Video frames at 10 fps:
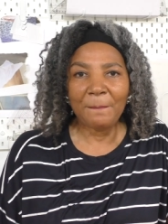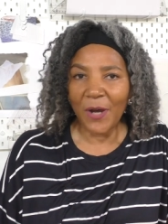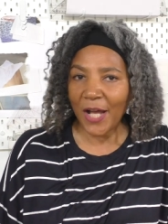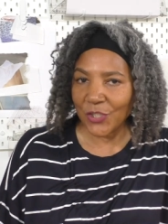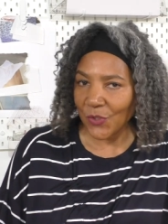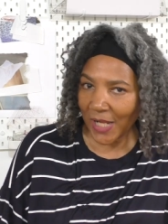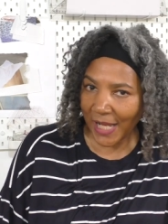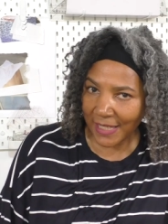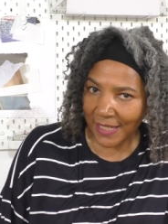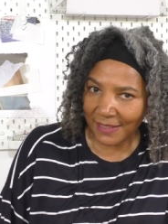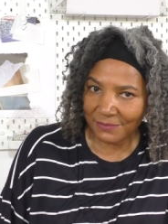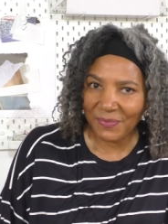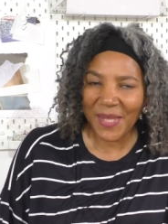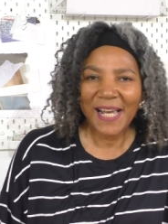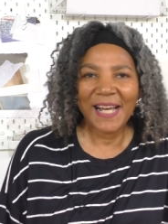but I do like it
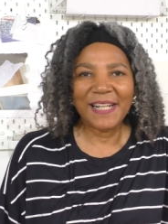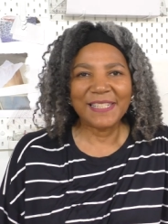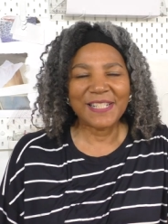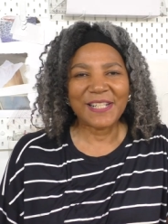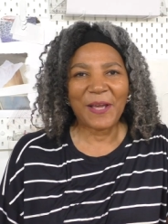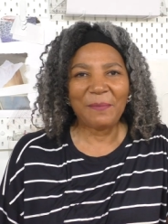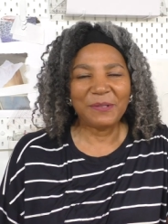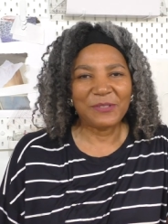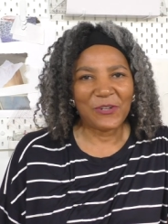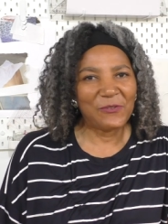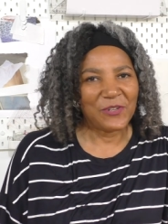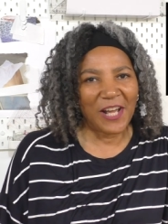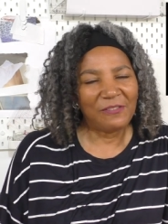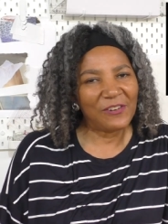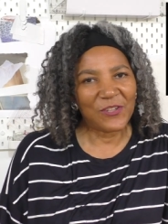and um, I'm sure I'm going to
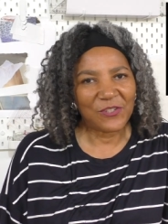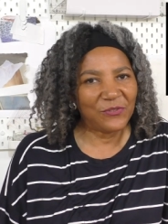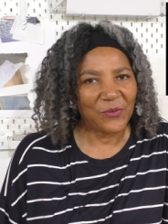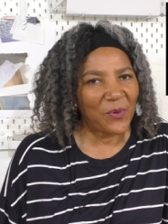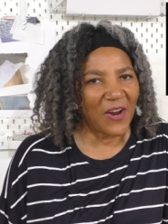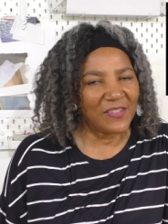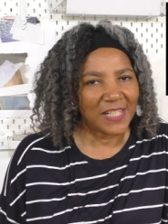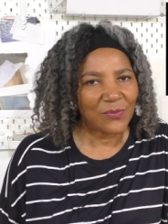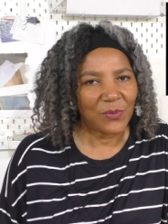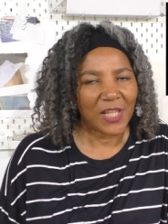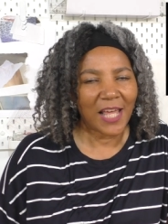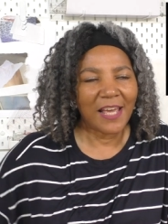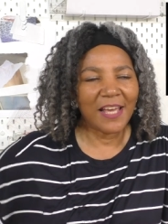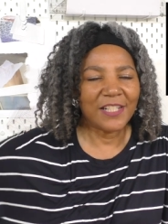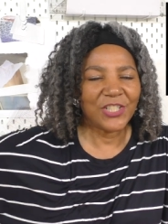have lots of fun wearing this with
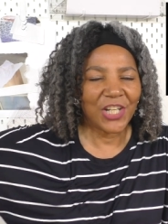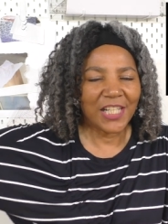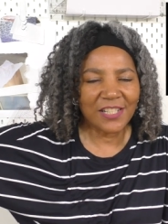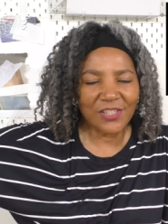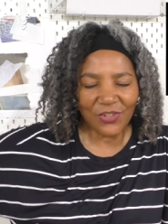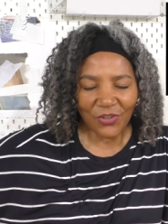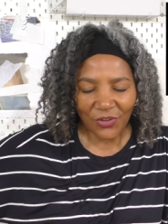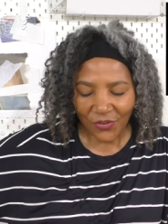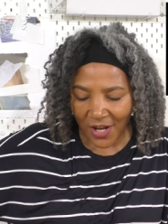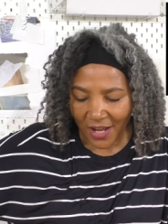uh, jeans or